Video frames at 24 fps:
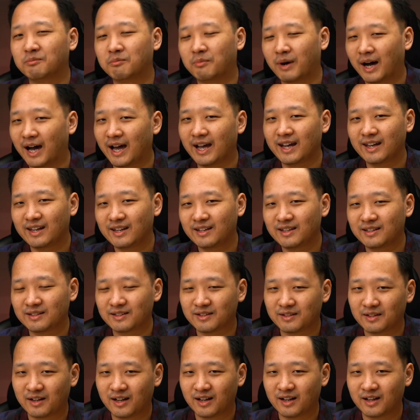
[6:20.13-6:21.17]
buy it,
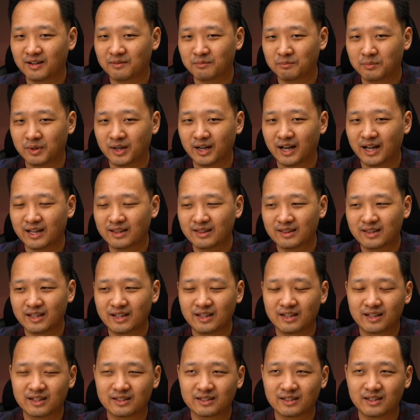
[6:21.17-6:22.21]
but I
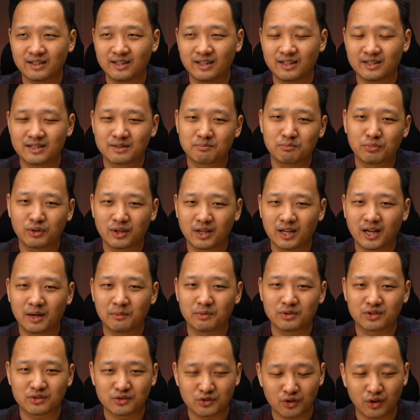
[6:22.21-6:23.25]
think it's putting up
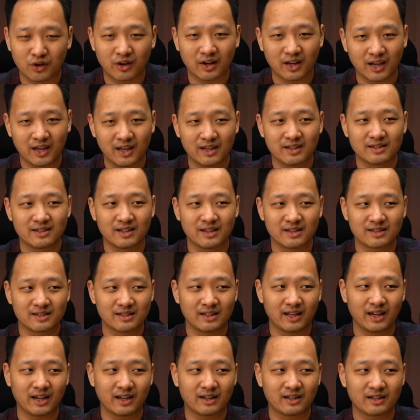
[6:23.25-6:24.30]
a strong case as
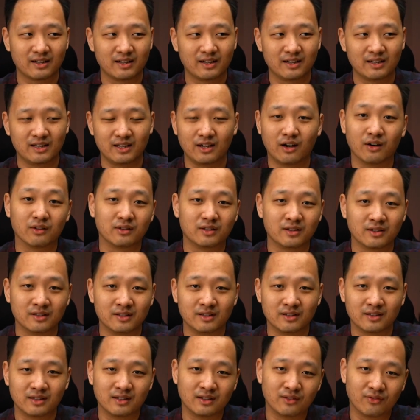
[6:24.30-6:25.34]
like the
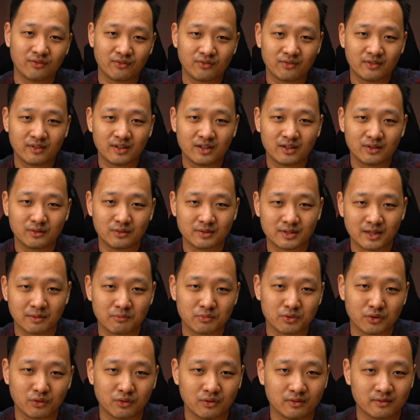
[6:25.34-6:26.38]
alternative to
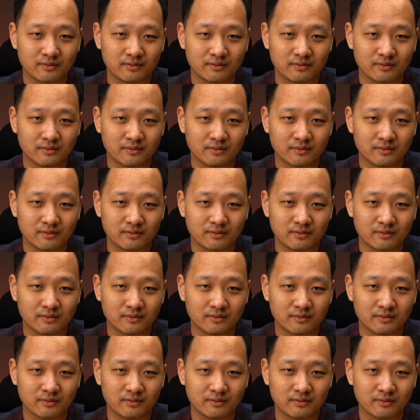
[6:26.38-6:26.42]
Samsung.